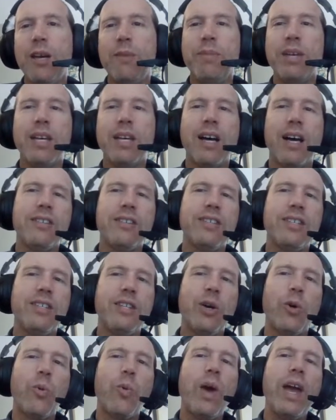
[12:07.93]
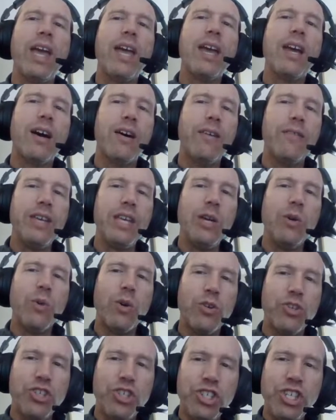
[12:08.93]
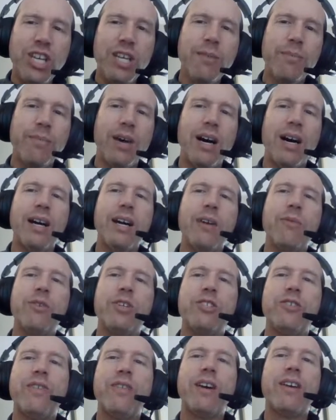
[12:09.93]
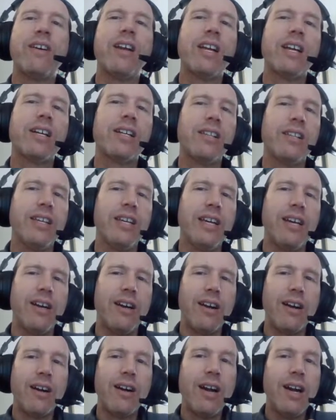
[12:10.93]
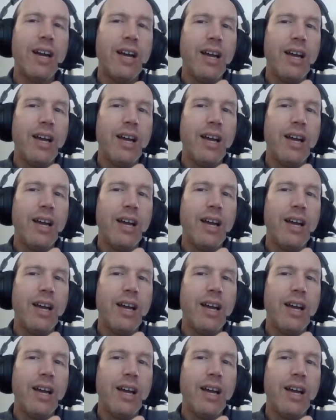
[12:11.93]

because in the wake of Iwo Jima, it was very clear